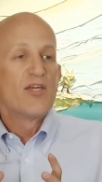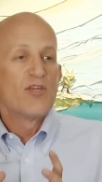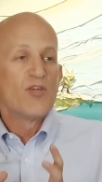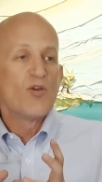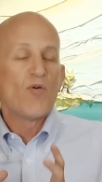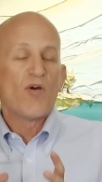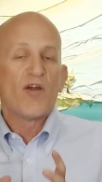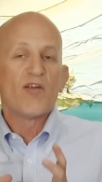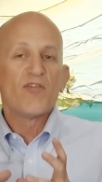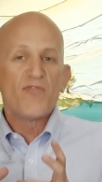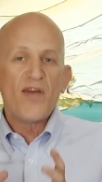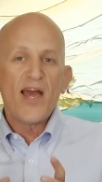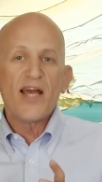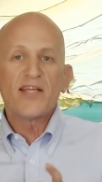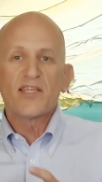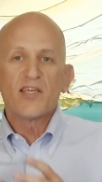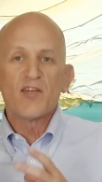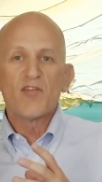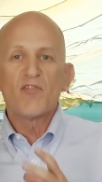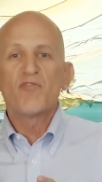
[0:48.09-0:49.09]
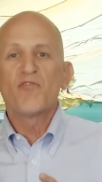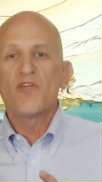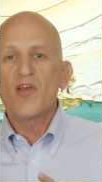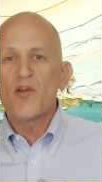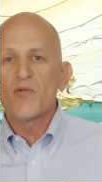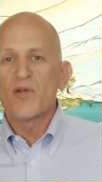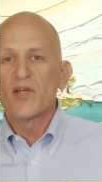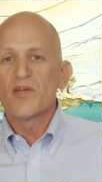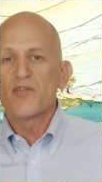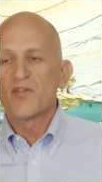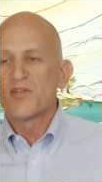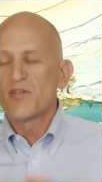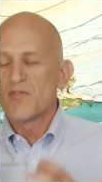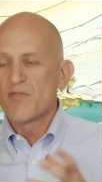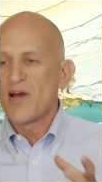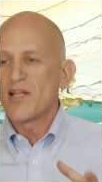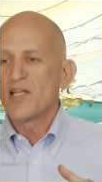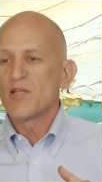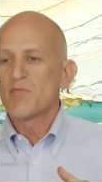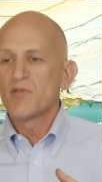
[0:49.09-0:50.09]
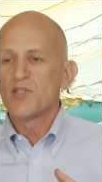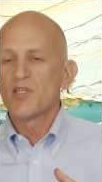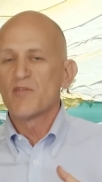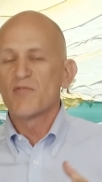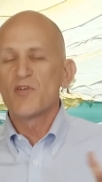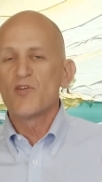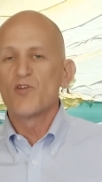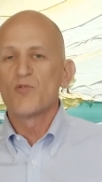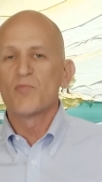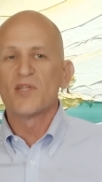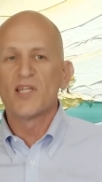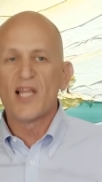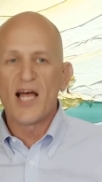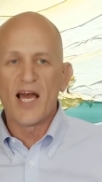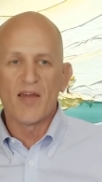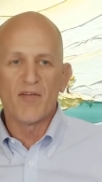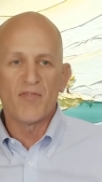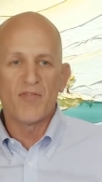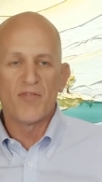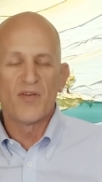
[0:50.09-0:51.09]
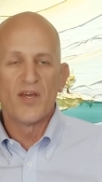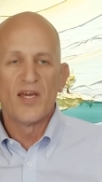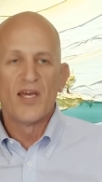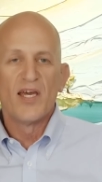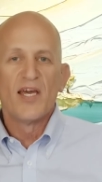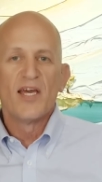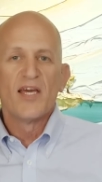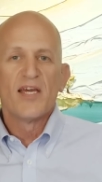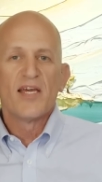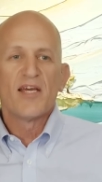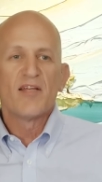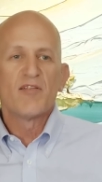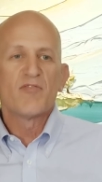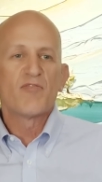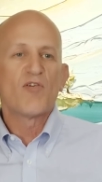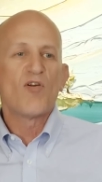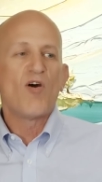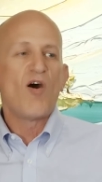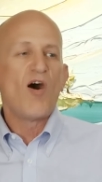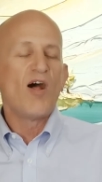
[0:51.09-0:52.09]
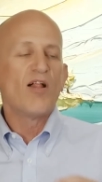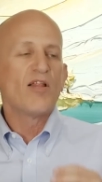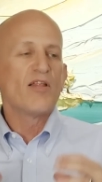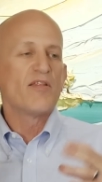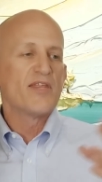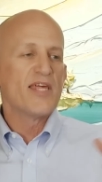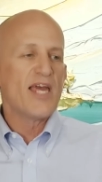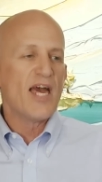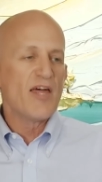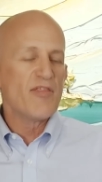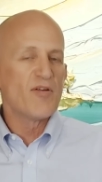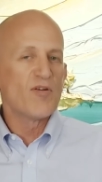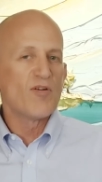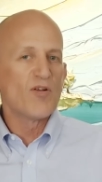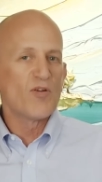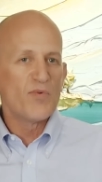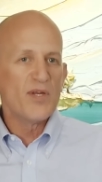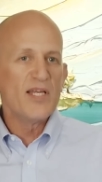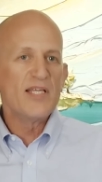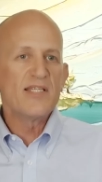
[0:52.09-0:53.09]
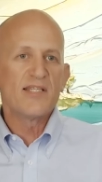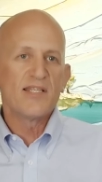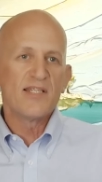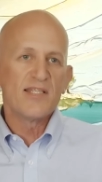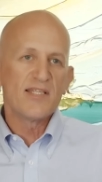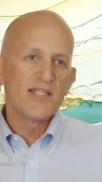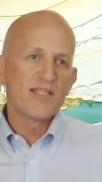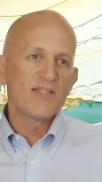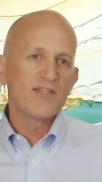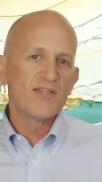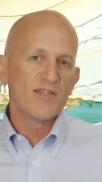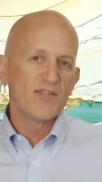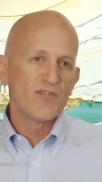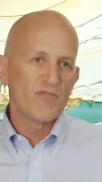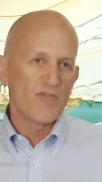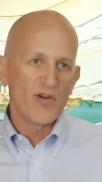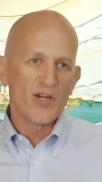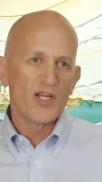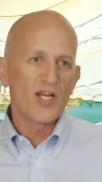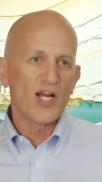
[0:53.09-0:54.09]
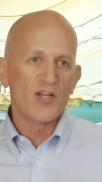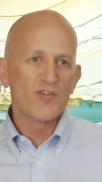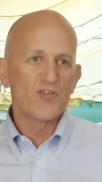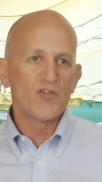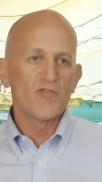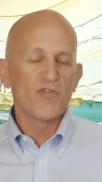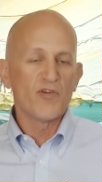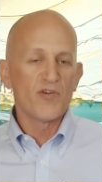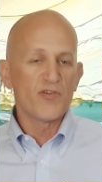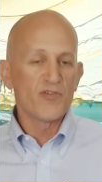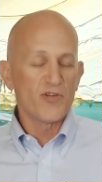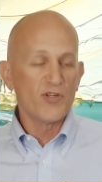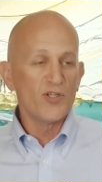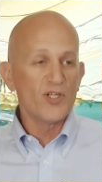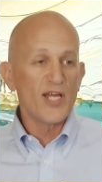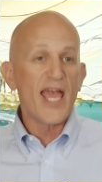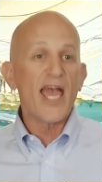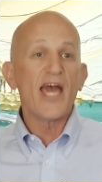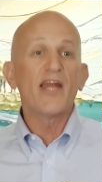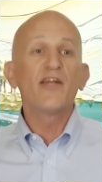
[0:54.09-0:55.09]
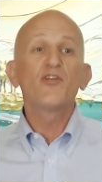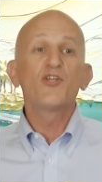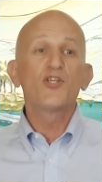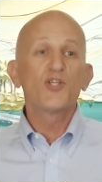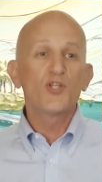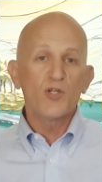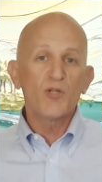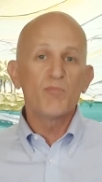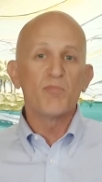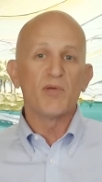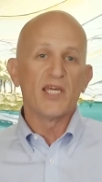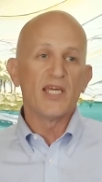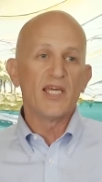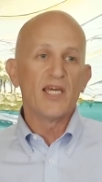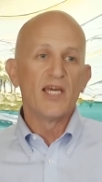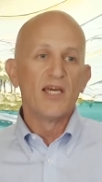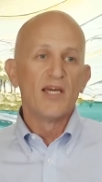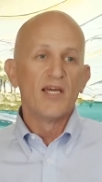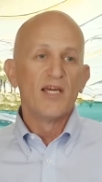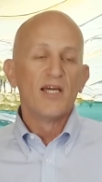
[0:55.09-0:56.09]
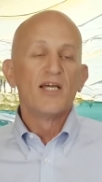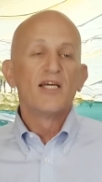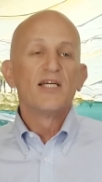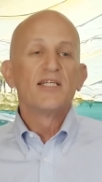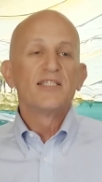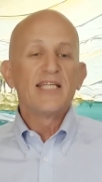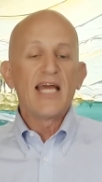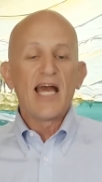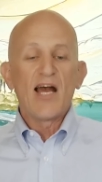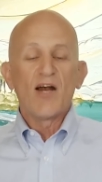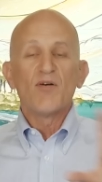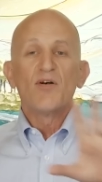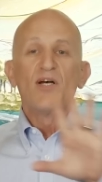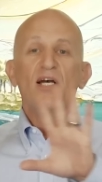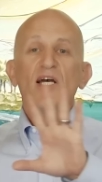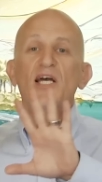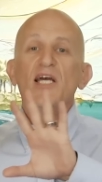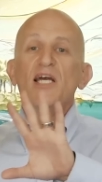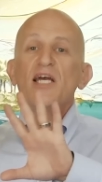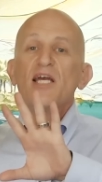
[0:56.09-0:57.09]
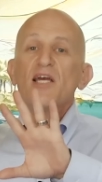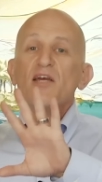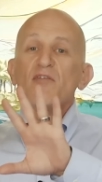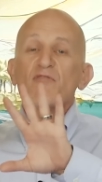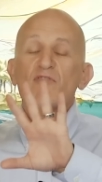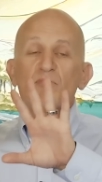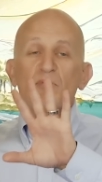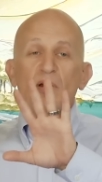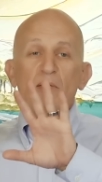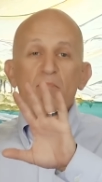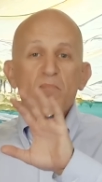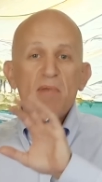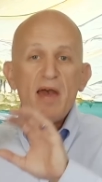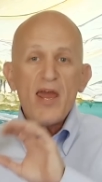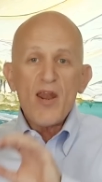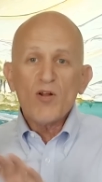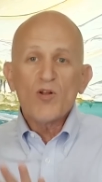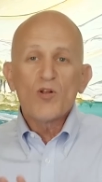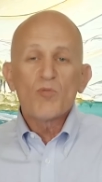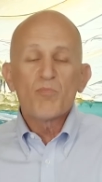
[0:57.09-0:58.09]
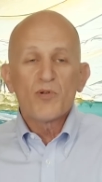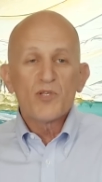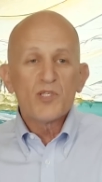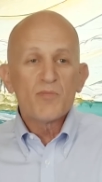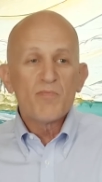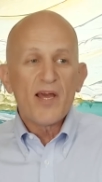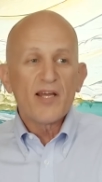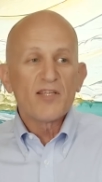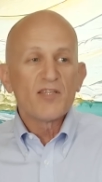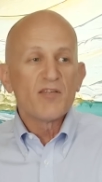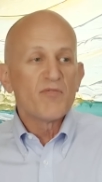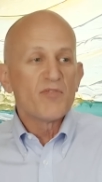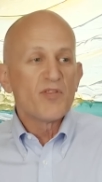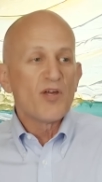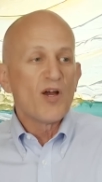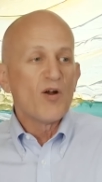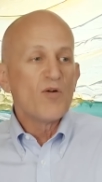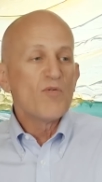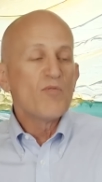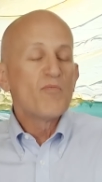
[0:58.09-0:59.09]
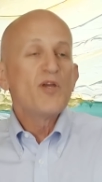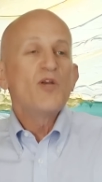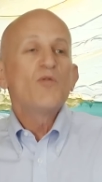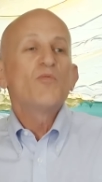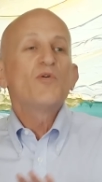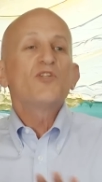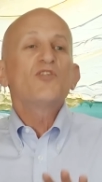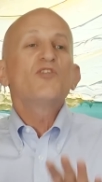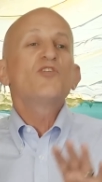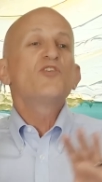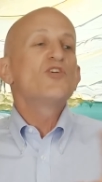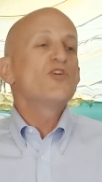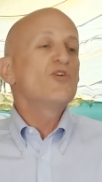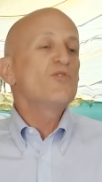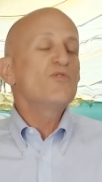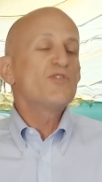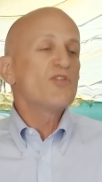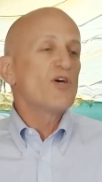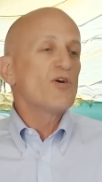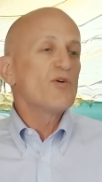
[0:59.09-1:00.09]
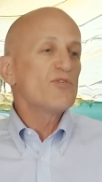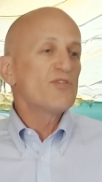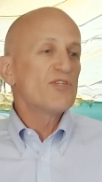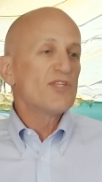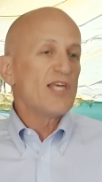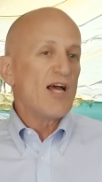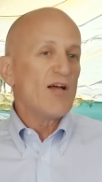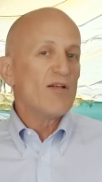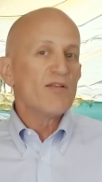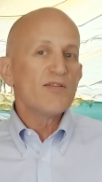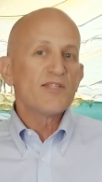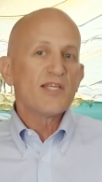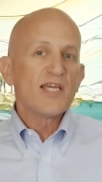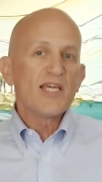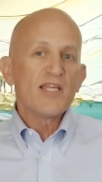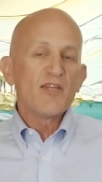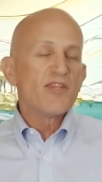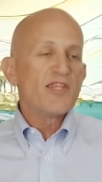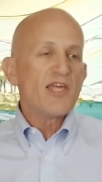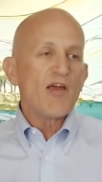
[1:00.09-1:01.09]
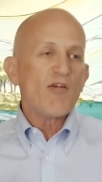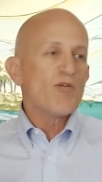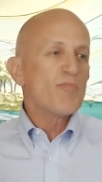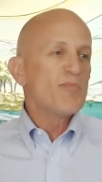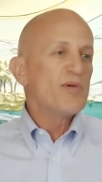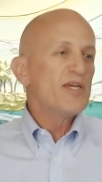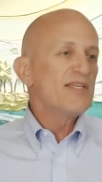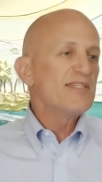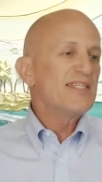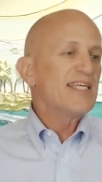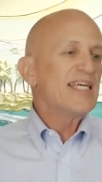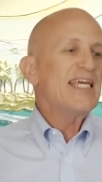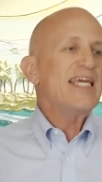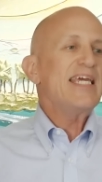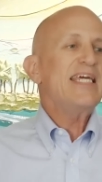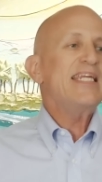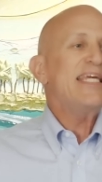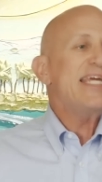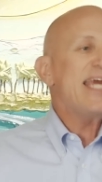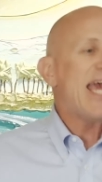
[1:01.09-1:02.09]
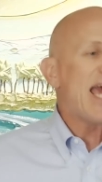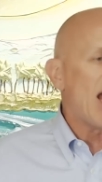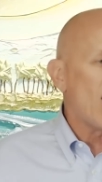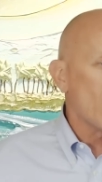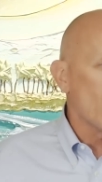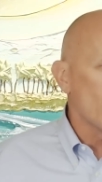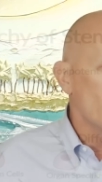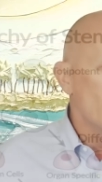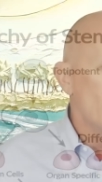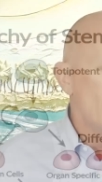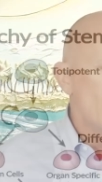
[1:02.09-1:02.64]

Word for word: you are in fact interfering with the development of a human life. And for all of the ethical reasons, this is very controversial and should be. Now, from a medical perspective though, we wouldn't use those cells in therapies anyhow